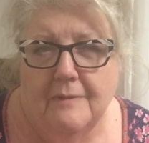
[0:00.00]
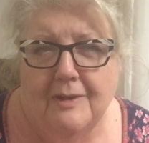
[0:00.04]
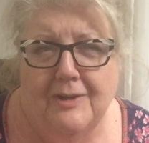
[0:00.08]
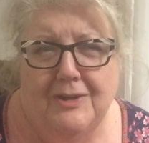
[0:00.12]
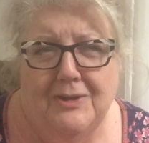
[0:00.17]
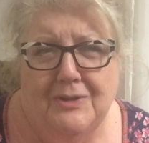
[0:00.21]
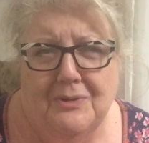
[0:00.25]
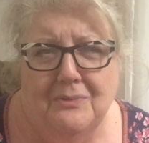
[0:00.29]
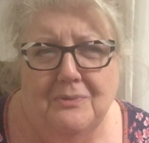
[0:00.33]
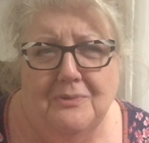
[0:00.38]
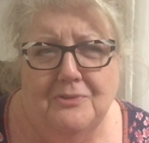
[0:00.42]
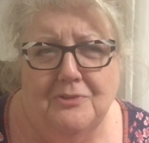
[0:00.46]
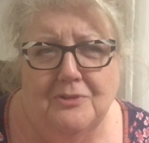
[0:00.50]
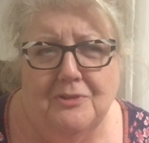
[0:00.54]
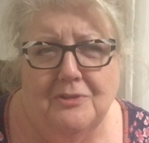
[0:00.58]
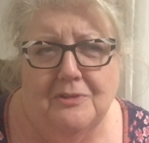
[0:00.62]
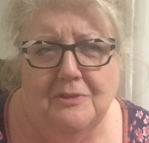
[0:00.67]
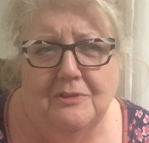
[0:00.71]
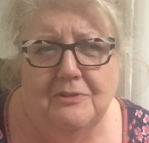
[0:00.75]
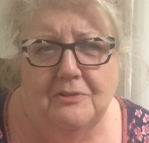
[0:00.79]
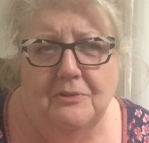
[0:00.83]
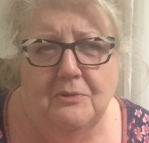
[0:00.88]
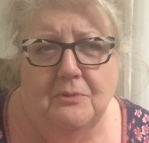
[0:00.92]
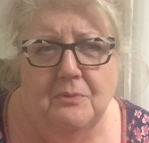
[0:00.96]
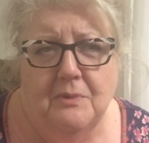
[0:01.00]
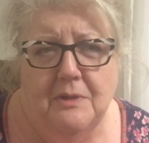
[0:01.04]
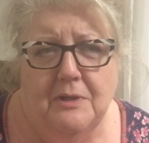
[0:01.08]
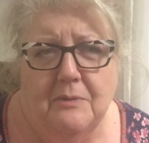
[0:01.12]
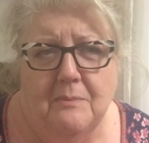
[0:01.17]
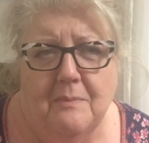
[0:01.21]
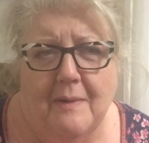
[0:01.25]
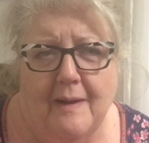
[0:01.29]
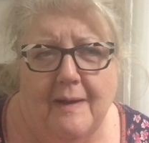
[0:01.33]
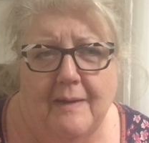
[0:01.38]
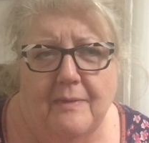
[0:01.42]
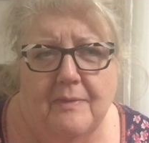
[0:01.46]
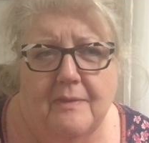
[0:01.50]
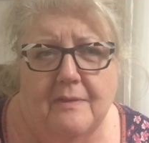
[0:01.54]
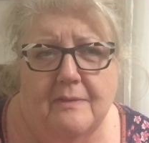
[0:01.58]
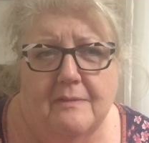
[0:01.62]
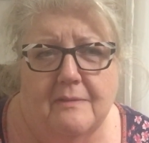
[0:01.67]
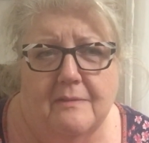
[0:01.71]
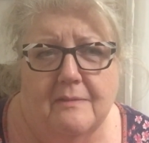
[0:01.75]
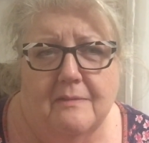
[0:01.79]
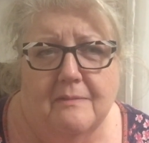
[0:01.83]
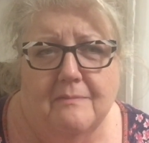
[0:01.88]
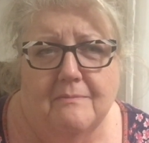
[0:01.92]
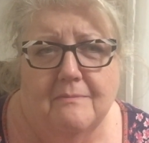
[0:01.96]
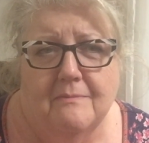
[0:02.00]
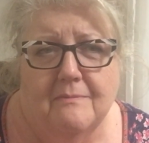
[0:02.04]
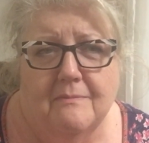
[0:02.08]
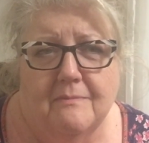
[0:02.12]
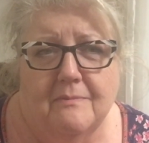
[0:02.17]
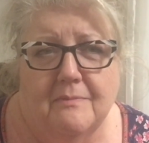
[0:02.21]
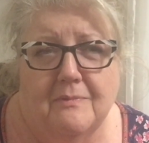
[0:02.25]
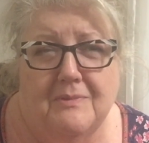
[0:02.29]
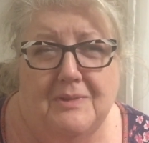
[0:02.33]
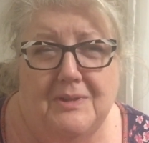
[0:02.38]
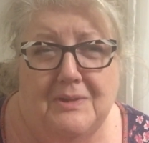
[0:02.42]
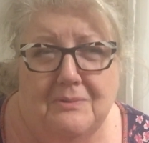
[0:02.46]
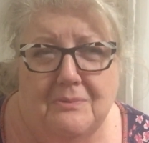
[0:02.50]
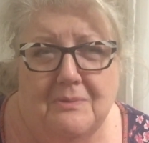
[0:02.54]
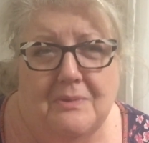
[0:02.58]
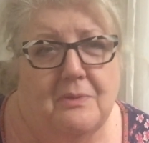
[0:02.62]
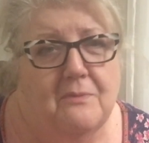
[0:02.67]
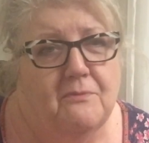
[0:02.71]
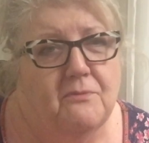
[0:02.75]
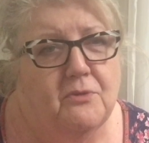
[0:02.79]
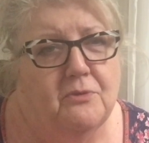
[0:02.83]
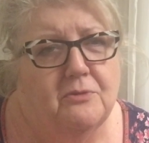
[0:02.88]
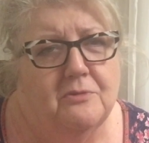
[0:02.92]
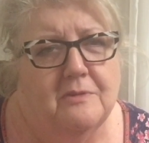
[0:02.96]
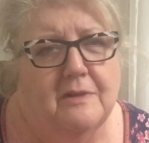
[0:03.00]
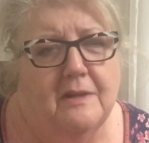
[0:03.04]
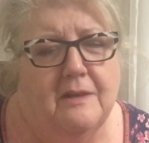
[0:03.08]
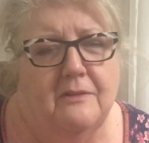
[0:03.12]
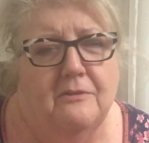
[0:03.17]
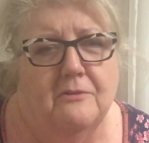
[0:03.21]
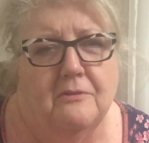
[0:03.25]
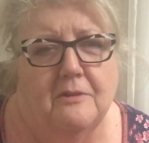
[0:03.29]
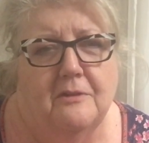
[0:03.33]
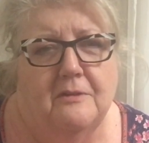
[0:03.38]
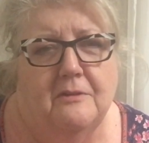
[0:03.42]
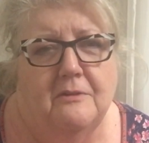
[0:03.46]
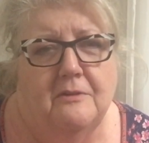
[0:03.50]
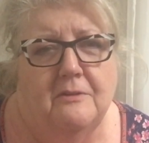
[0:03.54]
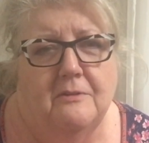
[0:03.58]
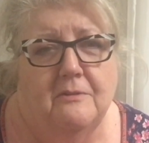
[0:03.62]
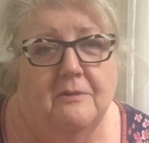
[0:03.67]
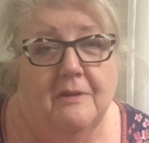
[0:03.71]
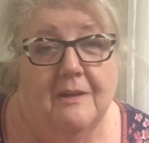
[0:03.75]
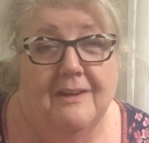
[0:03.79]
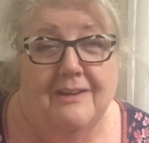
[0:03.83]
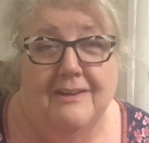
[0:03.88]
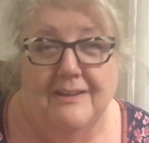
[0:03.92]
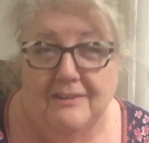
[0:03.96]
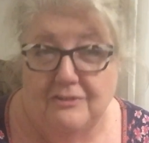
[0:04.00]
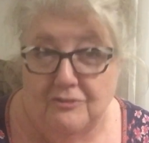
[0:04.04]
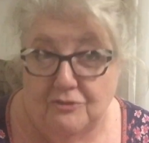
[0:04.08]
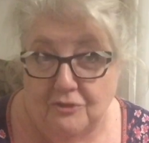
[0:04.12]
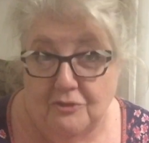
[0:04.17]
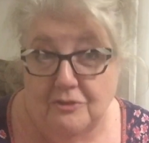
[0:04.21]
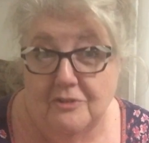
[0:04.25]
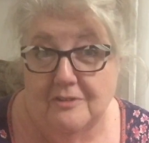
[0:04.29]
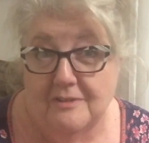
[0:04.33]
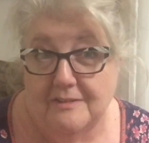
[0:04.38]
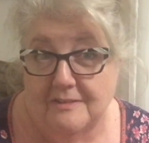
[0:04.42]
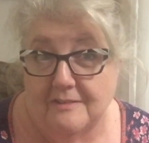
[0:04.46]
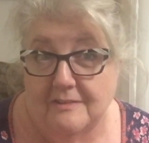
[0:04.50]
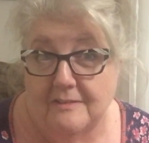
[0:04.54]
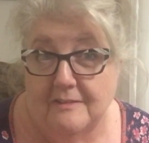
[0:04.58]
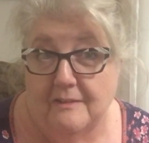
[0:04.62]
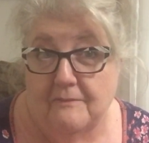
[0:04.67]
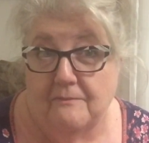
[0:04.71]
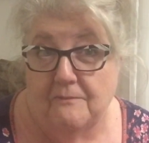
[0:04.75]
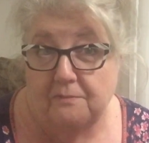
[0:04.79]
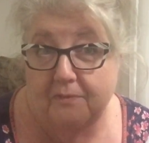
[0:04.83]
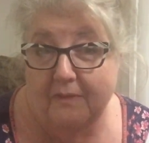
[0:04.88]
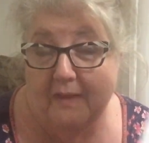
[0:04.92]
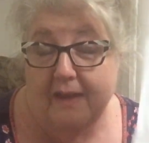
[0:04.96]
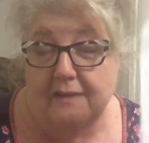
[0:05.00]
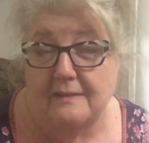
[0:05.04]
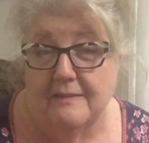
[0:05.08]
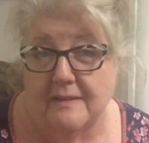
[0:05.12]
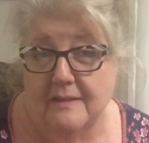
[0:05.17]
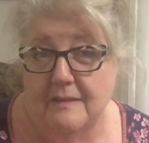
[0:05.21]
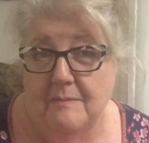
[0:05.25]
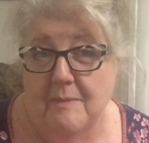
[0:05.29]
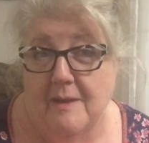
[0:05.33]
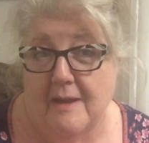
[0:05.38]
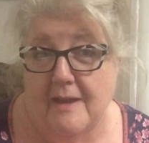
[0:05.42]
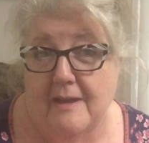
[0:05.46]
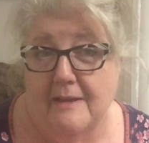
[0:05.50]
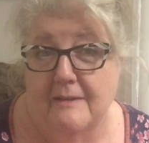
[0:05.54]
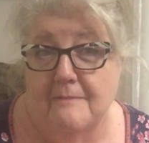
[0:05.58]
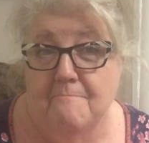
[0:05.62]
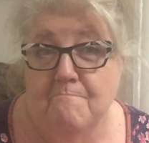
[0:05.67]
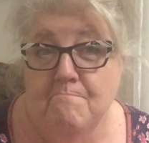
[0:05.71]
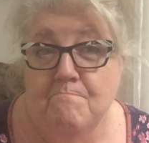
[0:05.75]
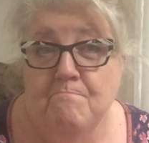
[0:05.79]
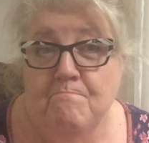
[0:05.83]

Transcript: You know what you're going to do when you buy this? You know what the first thing you're going to do is you're going to sniff that tea bag.